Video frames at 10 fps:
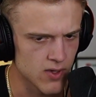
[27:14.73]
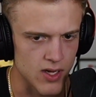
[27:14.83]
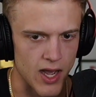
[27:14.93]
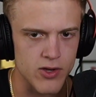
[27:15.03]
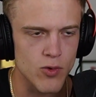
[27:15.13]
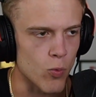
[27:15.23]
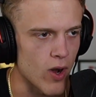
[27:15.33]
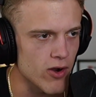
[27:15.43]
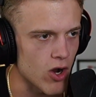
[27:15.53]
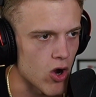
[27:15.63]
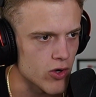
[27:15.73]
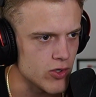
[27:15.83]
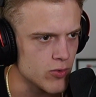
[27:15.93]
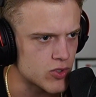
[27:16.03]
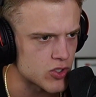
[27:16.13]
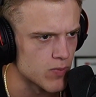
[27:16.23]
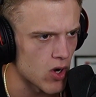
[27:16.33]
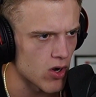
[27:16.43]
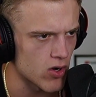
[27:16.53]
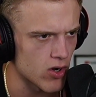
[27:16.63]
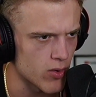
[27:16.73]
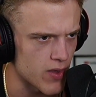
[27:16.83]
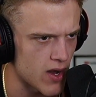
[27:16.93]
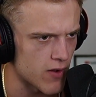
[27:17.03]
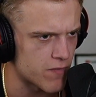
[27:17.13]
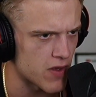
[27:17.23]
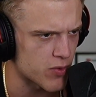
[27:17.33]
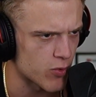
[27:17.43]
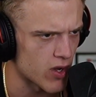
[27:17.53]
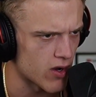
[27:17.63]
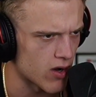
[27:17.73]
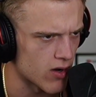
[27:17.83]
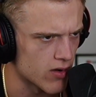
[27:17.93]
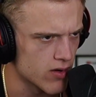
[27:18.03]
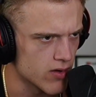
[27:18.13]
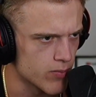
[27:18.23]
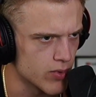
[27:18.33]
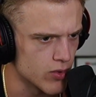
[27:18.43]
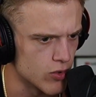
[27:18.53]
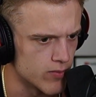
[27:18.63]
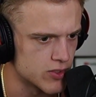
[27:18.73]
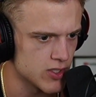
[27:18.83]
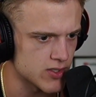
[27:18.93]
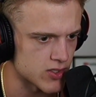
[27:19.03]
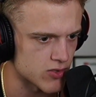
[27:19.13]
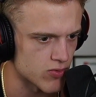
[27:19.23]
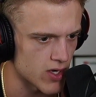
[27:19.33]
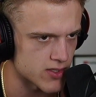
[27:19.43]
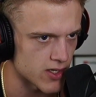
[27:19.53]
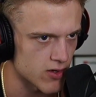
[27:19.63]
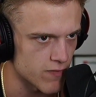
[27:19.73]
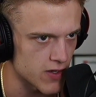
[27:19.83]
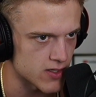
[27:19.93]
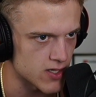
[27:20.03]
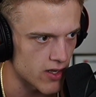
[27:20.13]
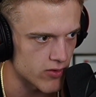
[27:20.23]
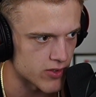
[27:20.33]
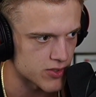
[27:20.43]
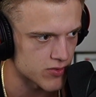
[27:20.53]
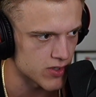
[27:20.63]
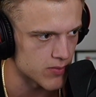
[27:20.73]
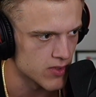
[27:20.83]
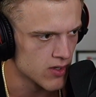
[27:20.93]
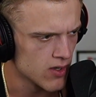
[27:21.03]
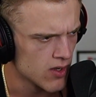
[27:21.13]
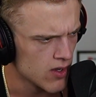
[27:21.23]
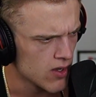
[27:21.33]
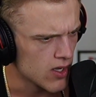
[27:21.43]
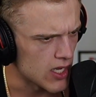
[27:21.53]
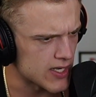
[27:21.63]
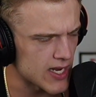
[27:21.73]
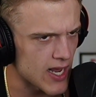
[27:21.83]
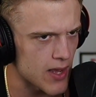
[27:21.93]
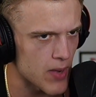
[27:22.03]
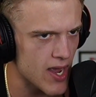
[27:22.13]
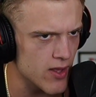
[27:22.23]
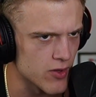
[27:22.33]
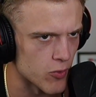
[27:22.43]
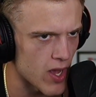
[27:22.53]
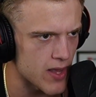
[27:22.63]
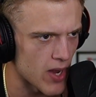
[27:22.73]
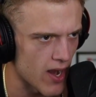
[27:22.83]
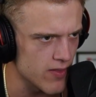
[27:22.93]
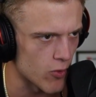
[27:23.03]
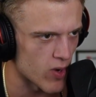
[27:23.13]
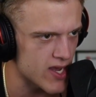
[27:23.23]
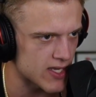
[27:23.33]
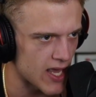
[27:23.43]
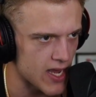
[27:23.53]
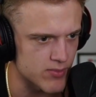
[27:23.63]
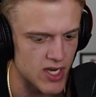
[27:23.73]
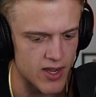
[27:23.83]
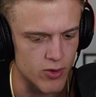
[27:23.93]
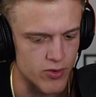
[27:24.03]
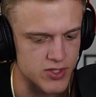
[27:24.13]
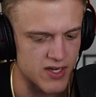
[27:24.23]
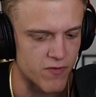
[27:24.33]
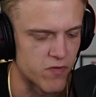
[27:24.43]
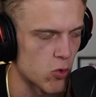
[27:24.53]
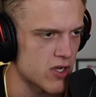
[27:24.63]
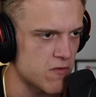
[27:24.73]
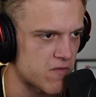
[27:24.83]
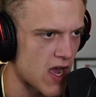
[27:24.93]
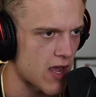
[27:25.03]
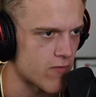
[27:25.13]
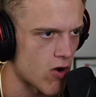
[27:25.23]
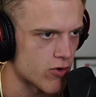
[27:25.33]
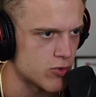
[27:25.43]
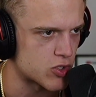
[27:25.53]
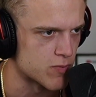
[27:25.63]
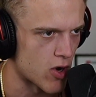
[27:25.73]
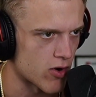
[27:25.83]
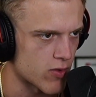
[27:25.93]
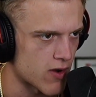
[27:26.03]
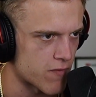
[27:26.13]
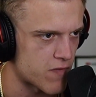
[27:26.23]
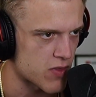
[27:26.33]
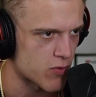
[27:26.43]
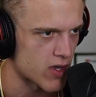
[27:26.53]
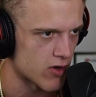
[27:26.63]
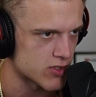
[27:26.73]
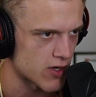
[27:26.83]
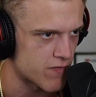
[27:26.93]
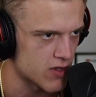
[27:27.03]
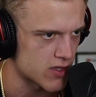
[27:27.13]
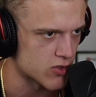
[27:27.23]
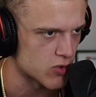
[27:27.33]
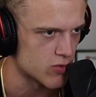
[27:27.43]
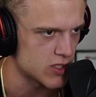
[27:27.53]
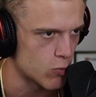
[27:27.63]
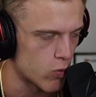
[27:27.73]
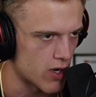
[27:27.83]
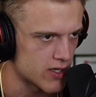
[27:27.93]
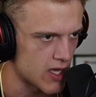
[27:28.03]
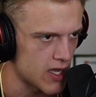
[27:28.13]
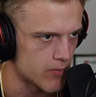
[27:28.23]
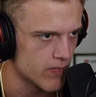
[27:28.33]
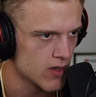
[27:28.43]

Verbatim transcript: How do you, where are you smarter than a fifth grader? Boom. Jesus Christ, I couldn't fucking title the stream. It did. Am I on the right? Am I in the right game title? There's like 45. Are you smarter than a fifth graders? I feel like there's only one game.